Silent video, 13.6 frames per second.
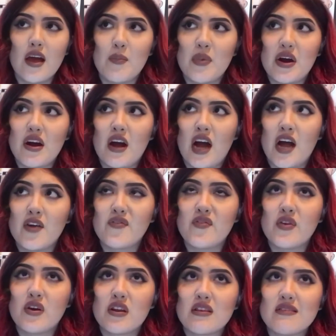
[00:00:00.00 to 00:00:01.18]
But I've
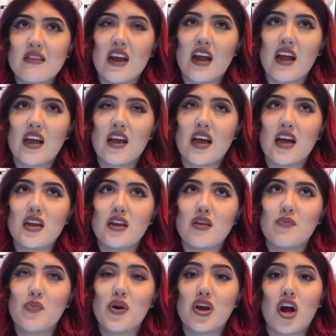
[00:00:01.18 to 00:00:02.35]
noticed that I kind
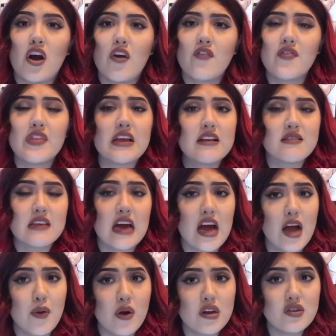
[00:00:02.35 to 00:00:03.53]
of put off things that
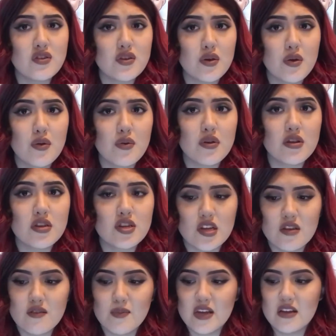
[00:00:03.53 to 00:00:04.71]
I want to do
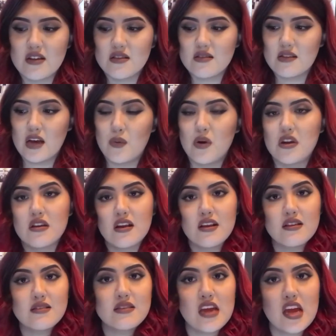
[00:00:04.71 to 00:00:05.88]
just because I want to
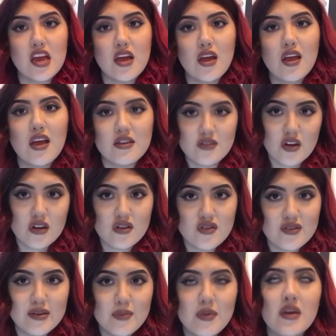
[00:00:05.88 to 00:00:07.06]
like stay and talk to
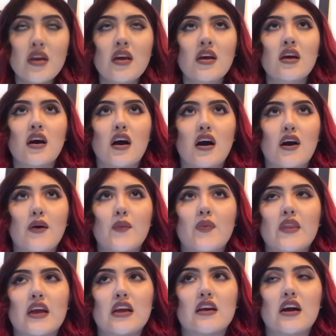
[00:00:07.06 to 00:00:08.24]
him.
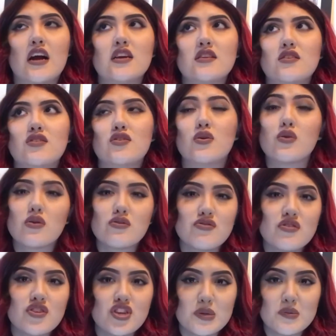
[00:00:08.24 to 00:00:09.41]
Like I don't go to
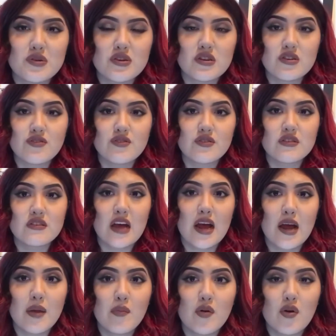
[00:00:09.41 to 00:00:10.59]
the gym during a certain
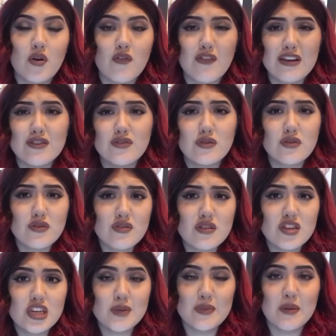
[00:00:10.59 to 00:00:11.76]
time, or if I do go to the
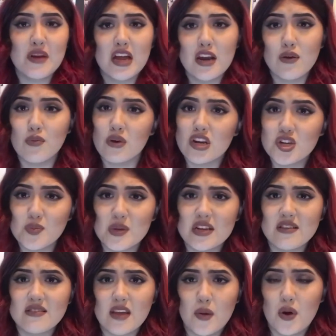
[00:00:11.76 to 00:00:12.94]
gym I'm kind of rushed
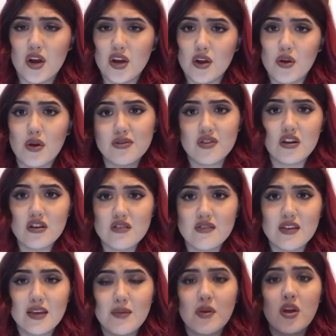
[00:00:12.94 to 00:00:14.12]
because I want to go talk to
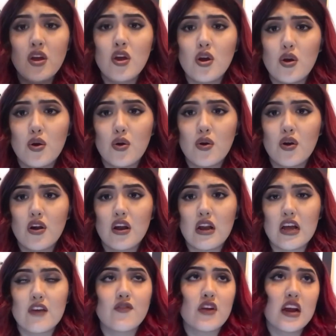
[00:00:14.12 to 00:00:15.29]
him. Or
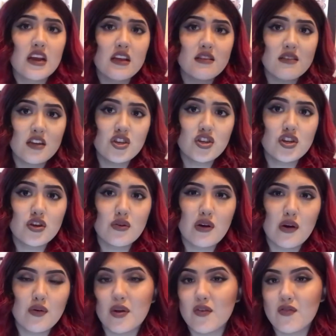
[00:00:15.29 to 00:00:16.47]
like Fridays I usually go out
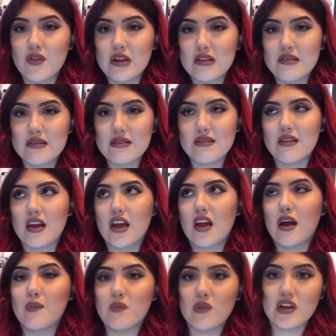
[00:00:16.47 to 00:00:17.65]
with my friends since like
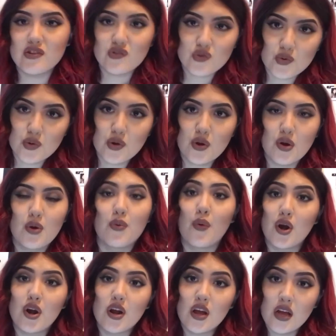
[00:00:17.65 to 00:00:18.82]
I'm at school or
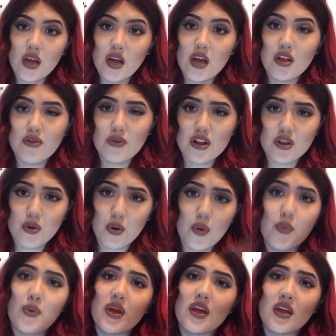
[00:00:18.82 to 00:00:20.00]
work throughout the
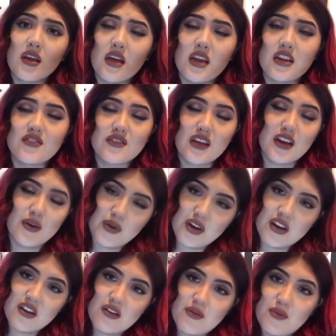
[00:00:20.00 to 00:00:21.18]
whole week and I just kind of want
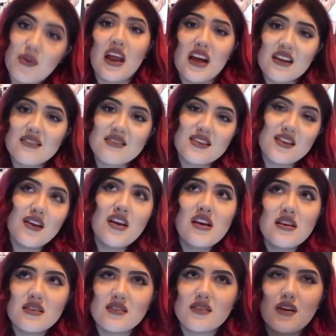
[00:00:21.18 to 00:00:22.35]
to relax, you know.
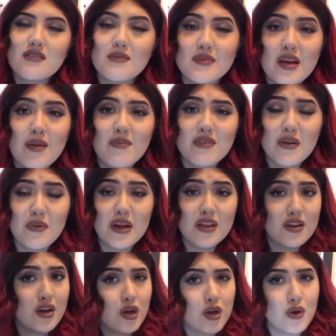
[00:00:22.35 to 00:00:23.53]
So sometimes I'd rather
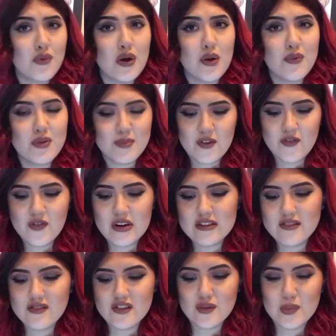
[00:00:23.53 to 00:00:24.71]
not go out with my
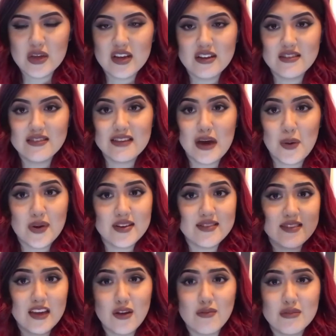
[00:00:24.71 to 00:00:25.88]
friends just because I want to
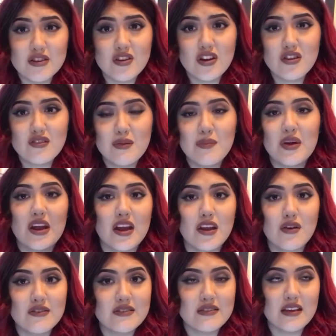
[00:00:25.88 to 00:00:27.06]
stay home and talk to him. But I
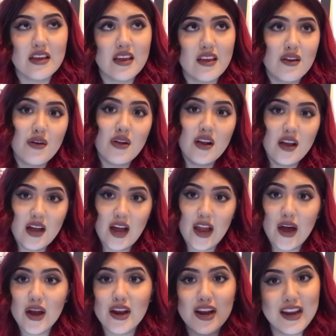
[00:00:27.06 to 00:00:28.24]
notice that, you know, I
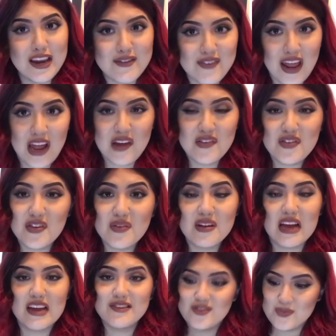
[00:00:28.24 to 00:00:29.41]
gotta live life too,
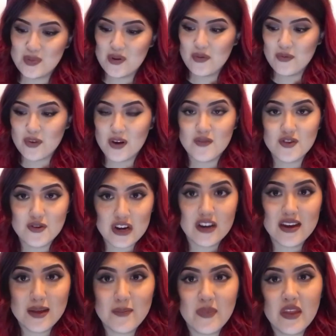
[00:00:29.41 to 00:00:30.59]
can't just be revolved around
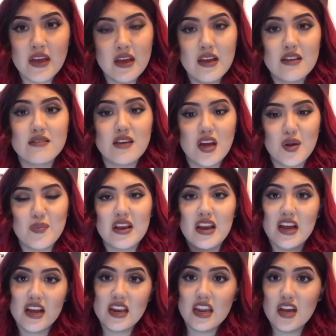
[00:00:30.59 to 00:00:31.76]
him. It's gotta be
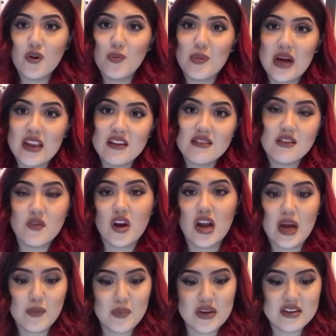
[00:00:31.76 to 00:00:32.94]
like an equal balance of our
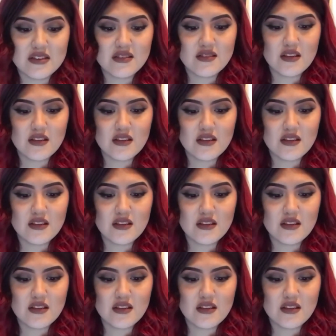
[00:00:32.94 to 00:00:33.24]
happiness.